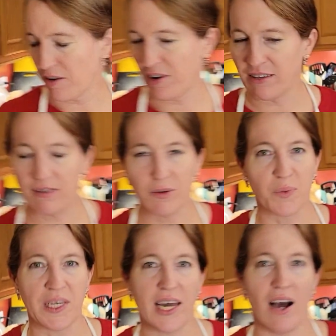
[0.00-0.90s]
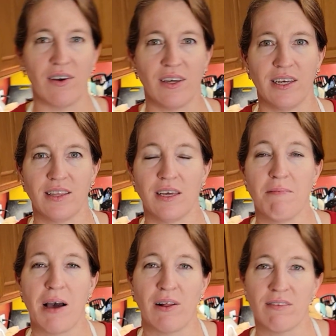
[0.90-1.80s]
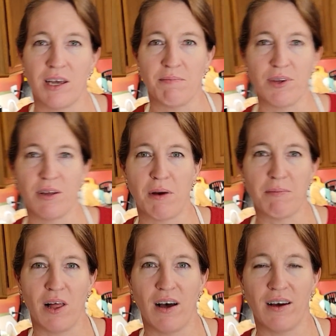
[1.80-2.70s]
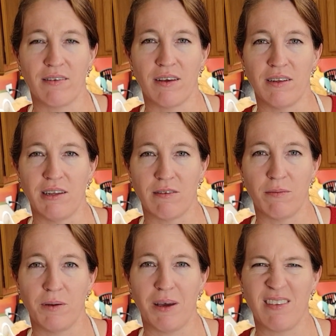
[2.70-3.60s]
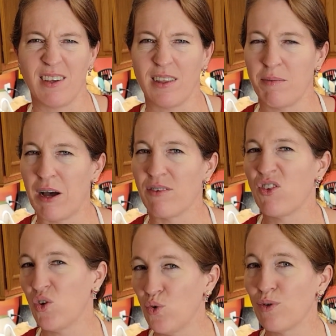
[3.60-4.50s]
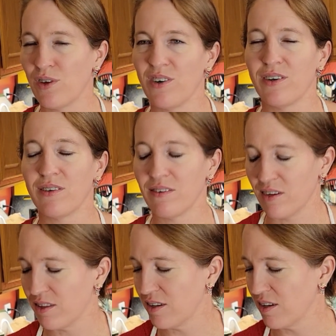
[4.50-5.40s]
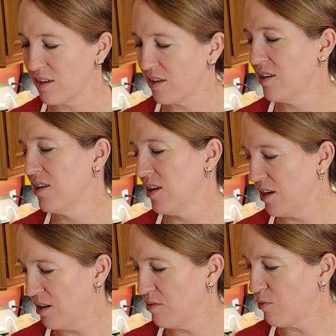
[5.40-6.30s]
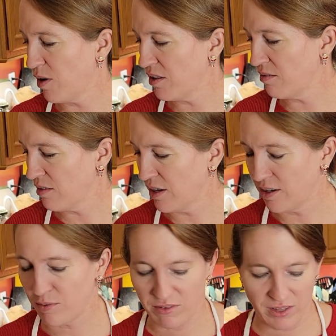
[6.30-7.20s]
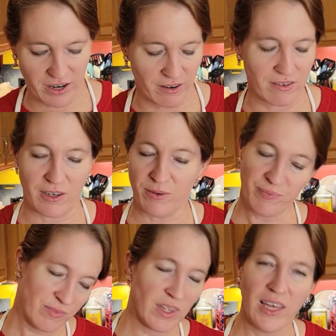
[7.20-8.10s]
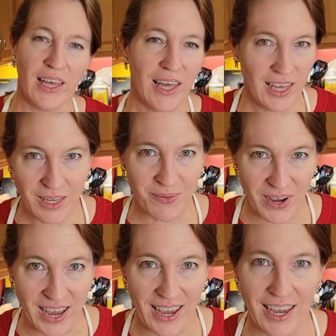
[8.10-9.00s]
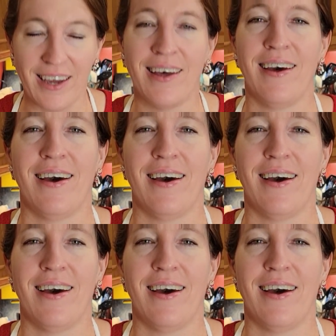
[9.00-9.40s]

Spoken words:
going to recalculate the amounts and put it in my blog. It needs to be basically about 2/3, I think, of what was there. So anyway,